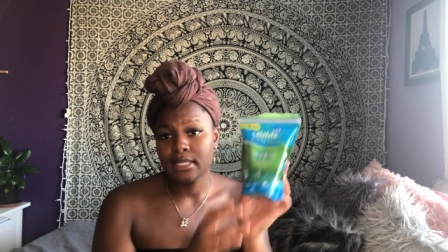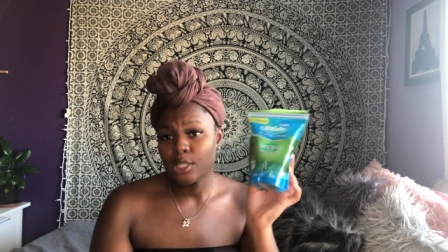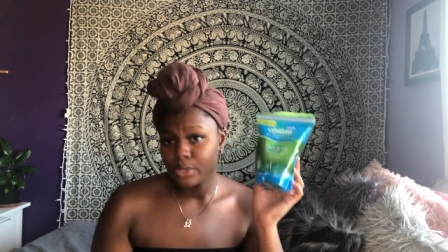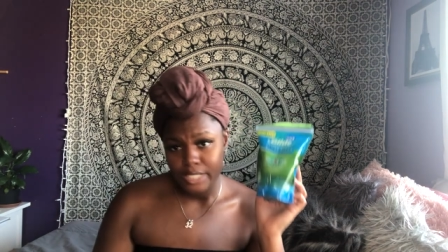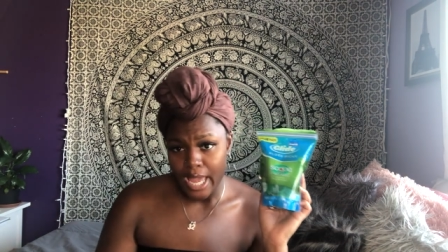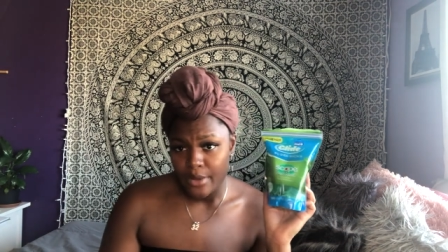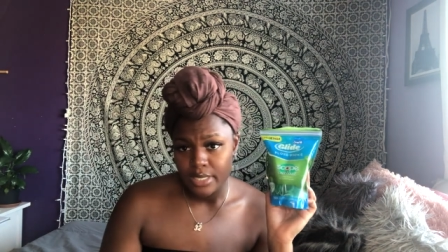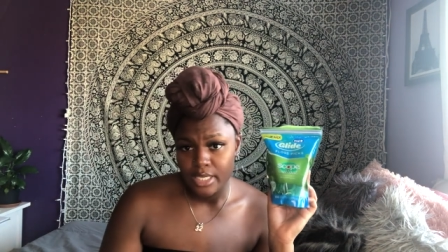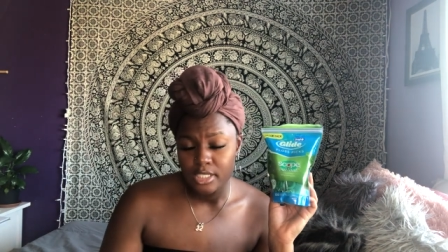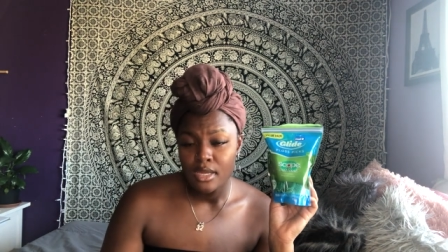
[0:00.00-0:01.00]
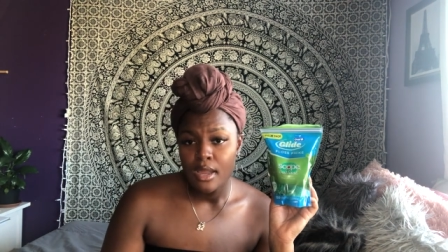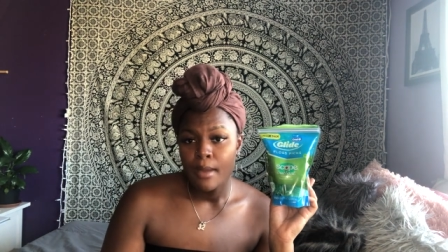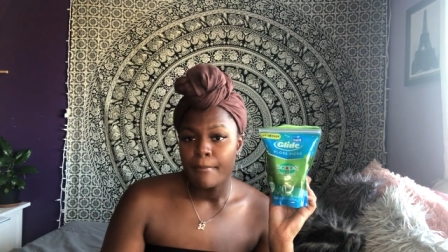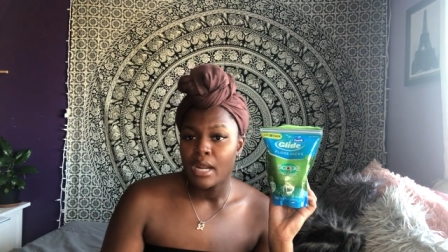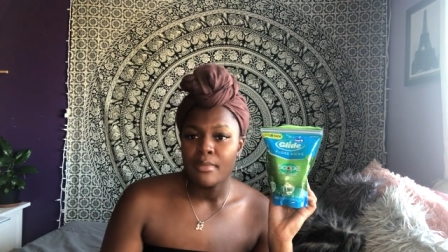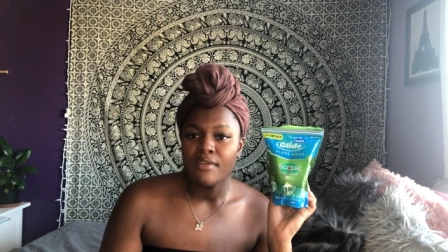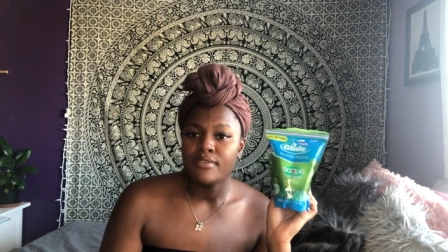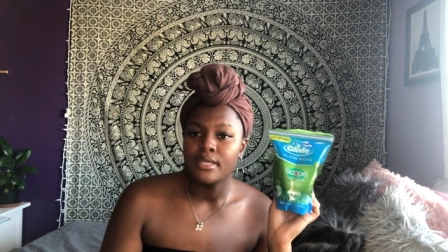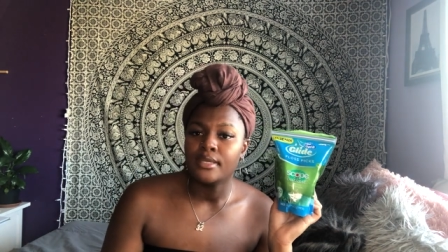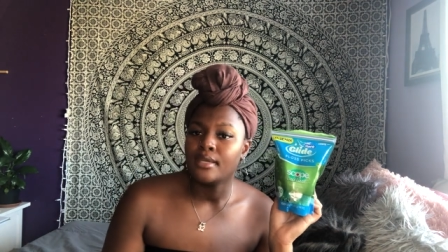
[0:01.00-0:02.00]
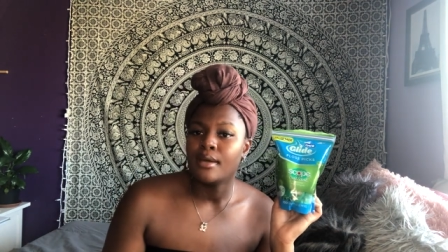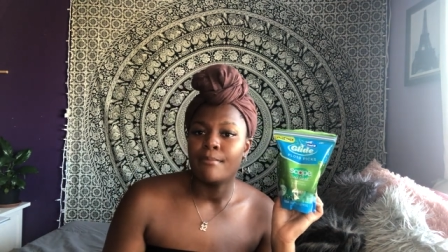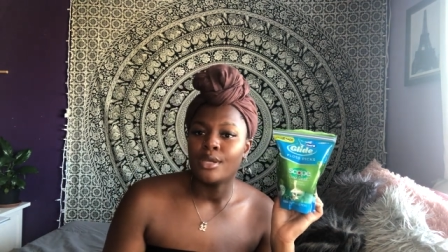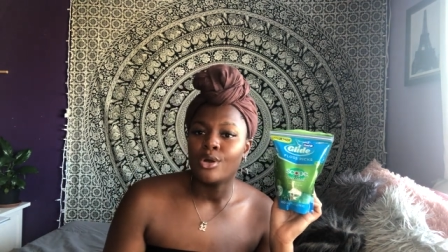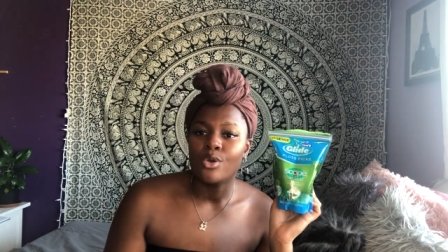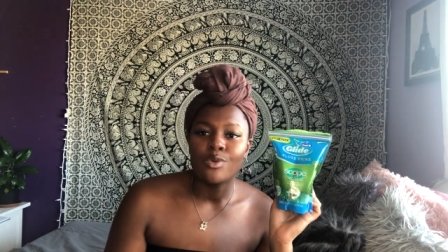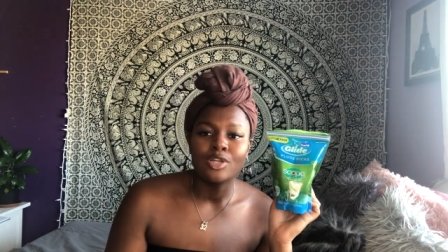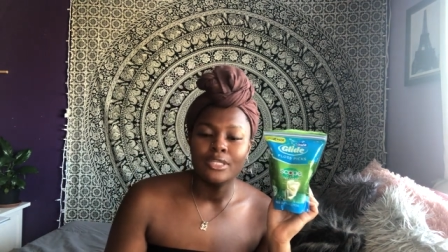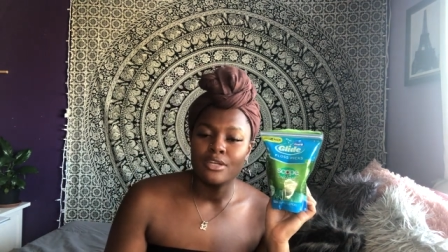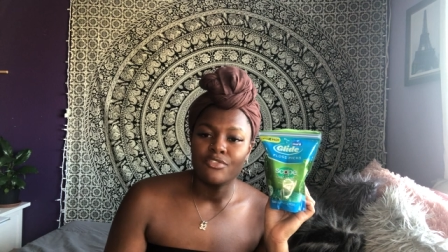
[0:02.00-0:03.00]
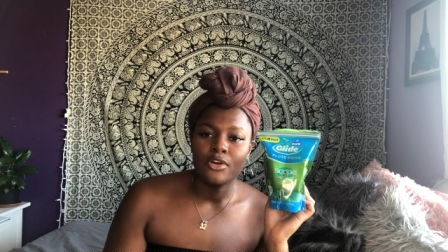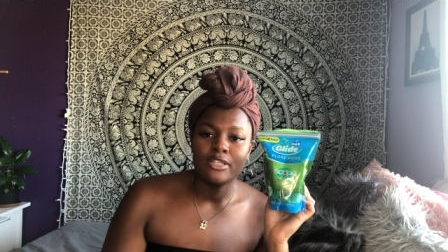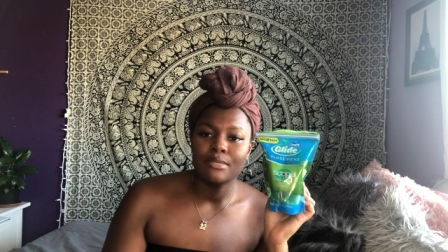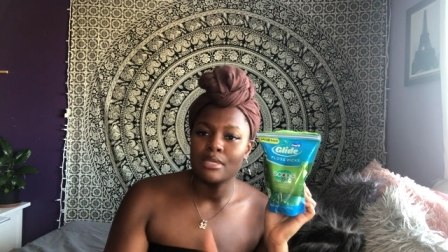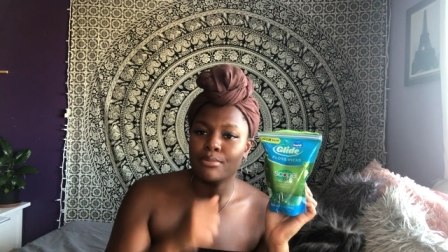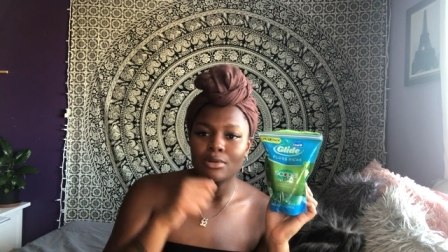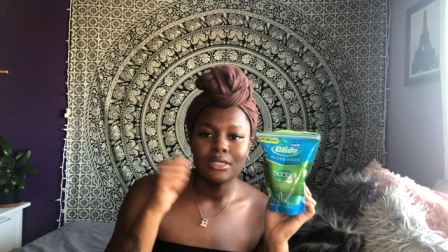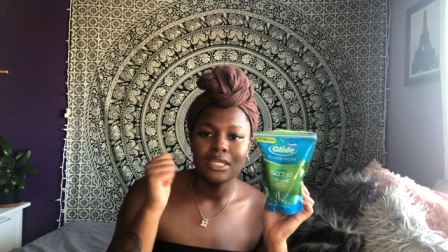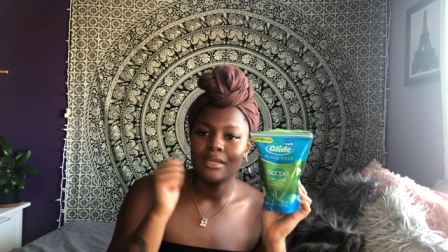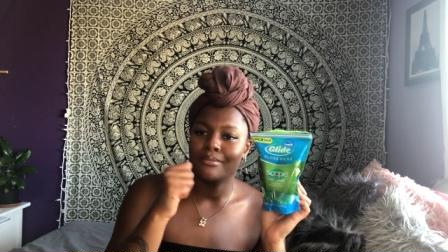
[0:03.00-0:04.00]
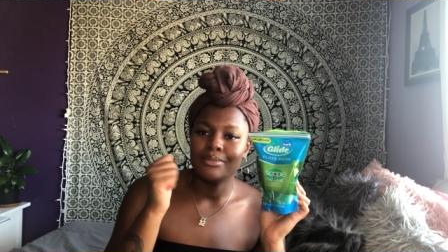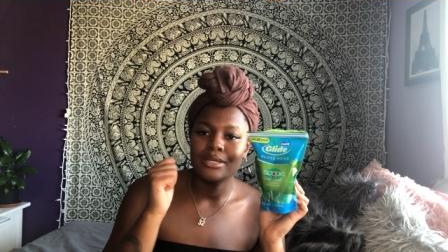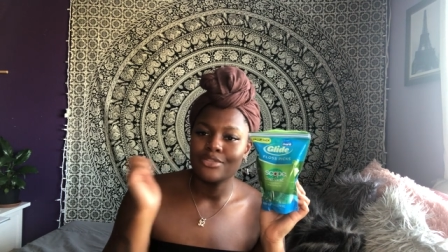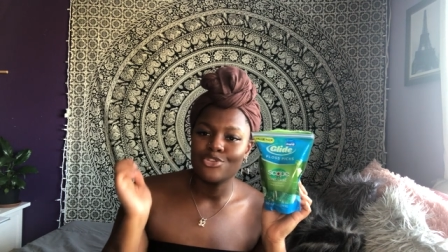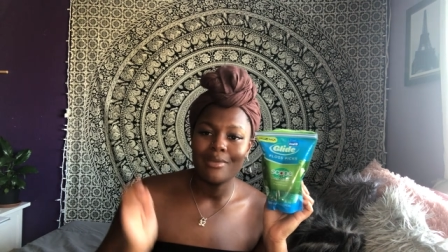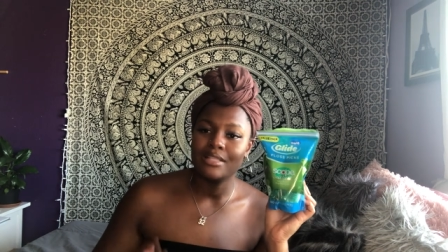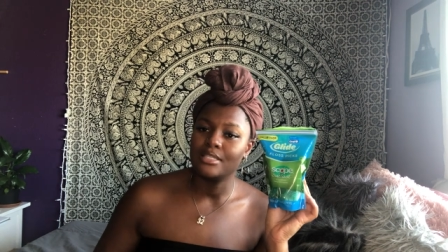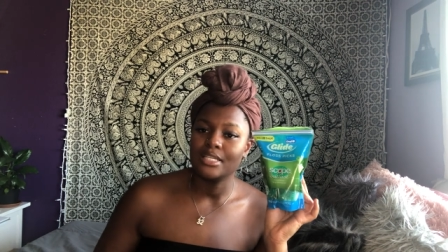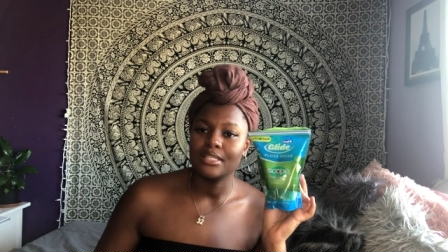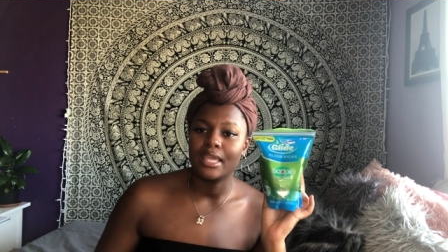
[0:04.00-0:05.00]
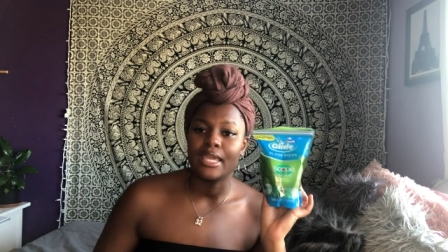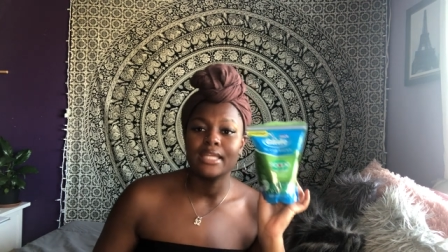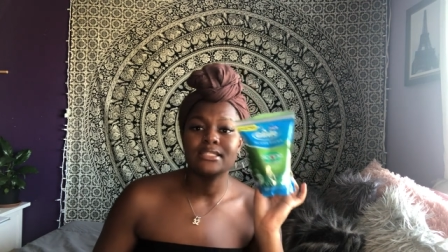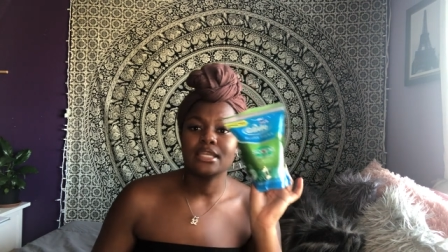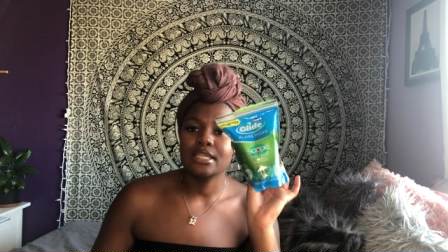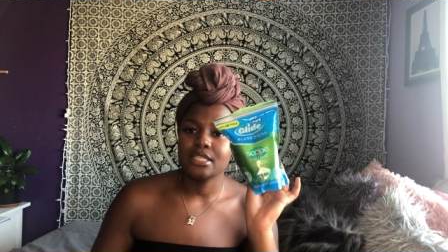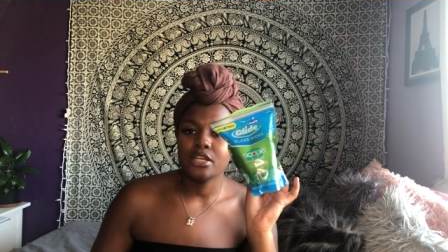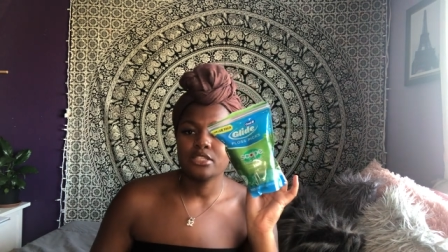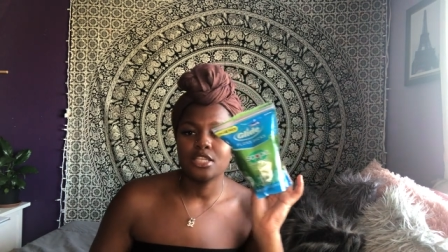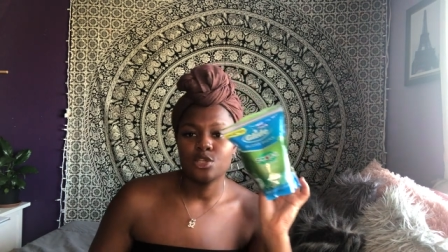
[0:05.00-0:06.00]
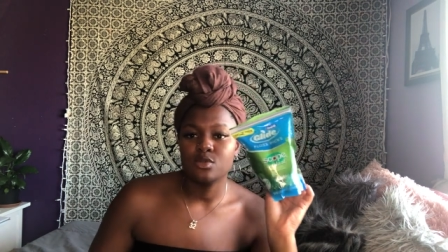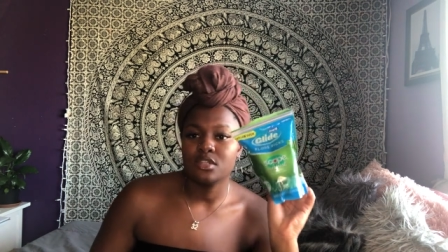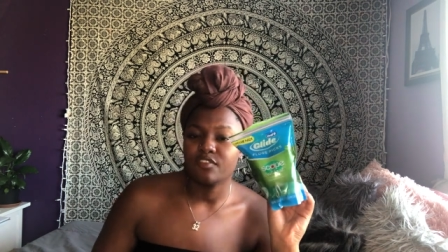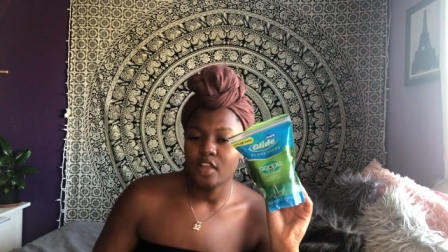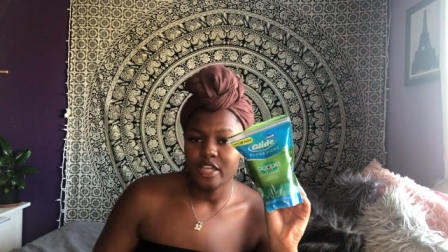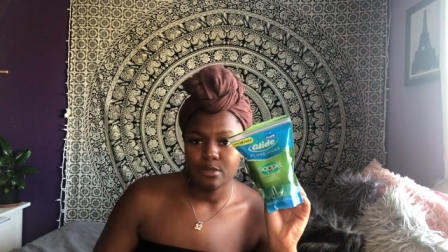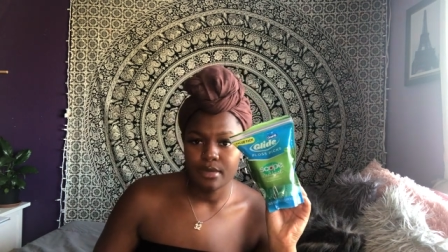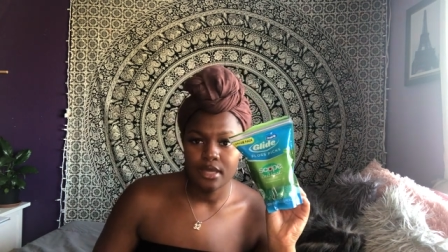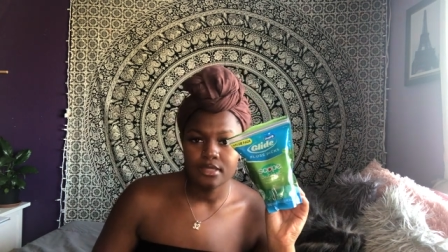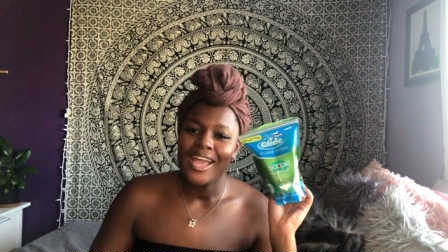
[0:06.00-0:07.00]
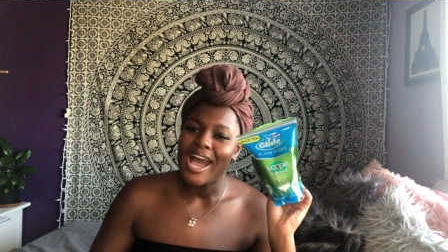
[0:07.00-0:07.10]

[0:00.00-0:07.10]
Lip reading: a little childish, but I'm not gonna get a big old roll of dental floss and be pulling it and putting it through my teeth. Like, it's easier to use the floss picks.